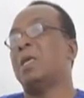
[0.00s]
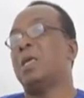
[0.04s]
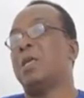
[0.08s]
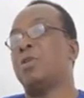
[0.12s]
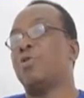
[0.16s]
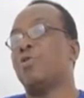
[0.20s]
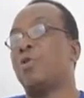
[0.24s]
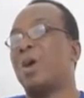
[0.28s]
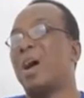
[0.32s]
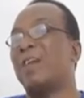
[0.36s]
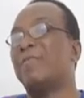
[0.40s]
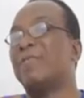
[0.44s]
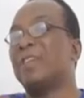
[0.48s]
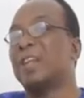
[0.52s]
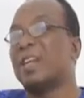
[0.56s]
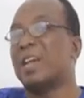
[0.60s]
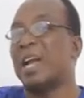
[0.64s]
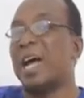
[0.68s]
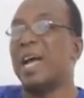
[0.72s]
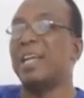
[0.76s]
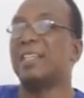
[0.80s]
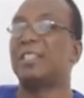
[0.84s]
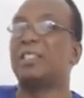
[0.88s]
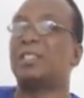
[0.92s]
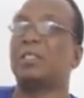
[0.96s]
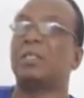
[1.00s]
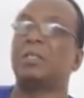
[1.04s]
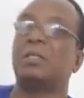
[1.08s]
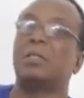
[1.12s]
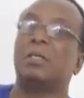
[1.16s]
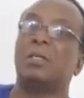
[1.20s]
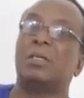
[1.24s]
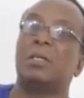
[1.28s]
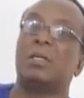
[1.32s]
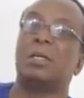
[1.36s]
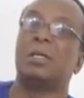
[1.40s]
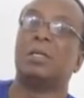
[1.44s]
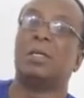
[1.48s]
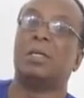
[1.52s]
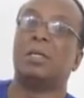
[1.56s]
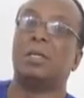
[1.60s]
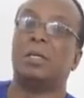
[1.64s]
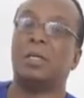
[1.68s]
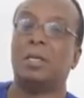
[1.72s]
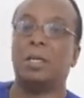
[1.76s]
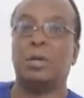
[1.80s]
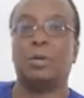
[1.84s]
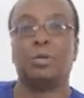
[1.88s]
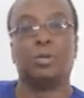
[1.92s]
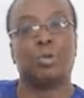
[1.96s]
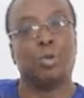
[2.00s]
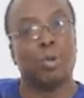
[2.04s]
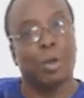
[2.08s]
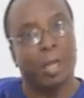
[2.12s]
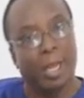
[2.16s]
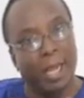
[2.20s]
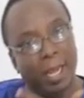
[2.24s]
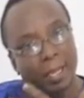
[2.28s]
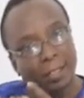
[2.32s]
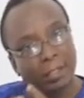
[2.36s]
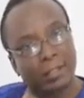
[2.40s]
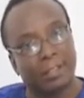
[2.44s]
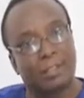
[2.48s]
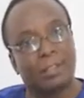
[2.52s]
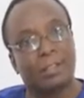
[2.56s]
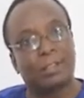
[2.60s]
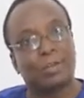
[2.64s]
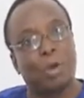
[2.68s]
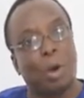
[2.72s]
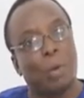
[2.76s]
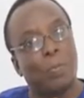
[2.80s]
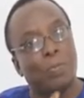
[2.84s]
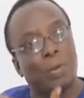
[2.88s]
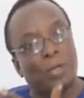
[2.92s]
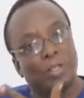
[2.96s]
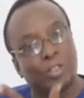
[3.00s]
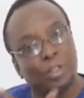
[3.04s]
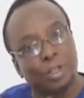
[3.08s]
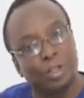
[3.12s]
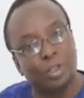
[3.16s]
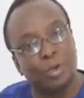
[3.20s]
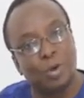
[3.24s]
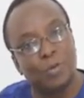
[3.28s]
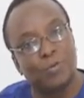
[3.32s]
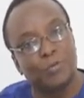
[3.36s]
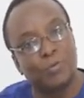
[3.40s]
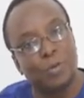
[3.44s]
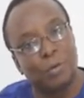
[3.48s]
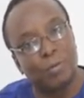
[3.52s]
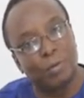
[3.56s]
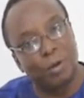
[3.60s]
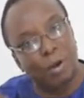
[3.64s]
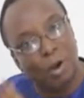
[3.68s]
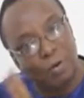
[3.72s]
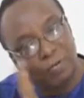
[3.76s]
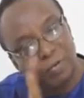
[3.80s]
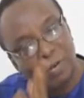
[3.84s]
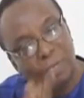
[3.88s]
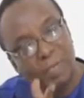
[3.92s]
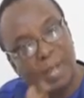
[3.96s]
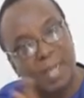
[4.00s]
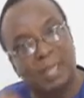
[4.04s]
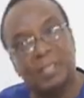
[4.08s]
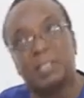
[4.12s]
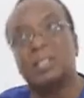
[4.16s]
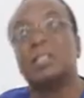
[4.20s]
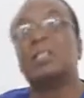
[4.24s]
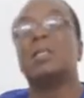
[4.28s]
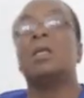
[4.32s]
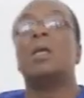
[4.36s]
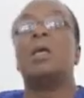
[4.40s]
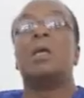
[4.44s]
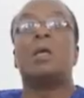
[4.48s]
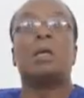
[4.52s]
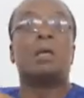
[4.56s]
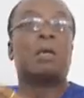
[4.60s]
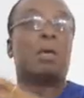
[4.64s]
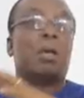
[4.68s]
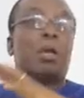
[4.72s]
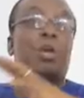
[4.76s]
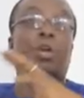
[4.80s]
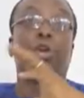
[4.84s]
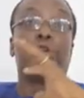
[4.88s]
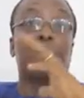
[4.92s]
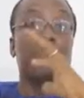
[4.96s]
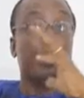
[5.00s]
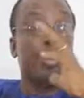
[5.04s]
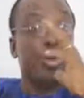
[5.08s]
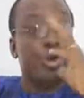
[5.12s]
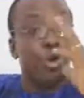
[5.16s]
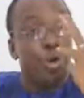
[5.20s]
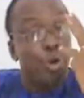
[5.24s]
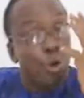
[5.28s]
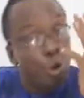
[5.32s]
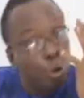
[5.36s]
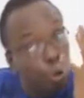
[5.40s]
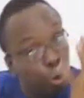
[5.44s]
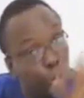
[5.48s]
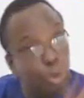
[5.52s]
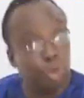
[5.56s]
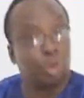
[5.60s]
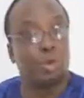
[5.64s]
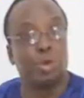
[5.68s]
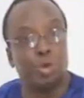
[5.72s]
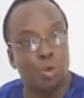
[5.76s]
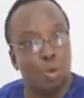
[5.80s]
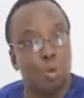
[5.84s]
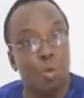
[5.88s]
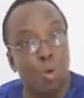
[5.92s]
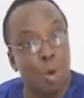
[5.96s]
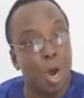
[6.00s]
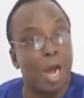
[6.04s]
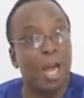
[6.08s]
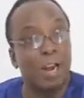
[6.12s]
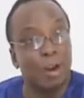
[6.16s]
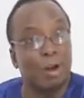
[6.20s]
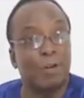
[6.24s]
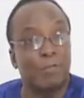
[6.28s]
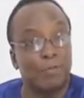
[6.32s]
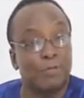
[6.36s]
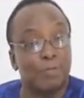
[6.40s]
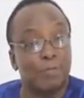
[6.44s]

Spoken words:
You have a right, to get compensation from government, huge well of